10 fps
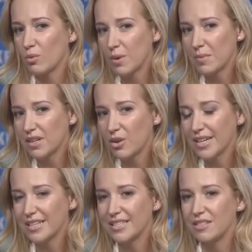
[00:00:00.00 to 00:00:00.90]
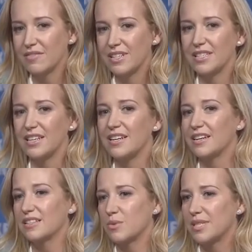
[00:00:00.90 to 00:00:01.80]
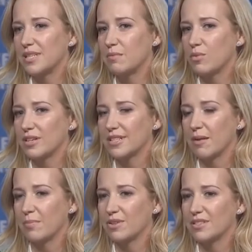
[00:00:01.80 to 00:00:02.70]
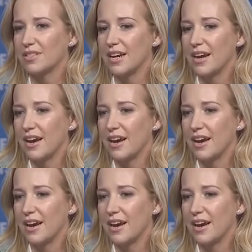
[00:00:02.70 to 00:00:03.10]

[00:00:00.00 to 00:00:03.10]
women going into VC, as we see more examples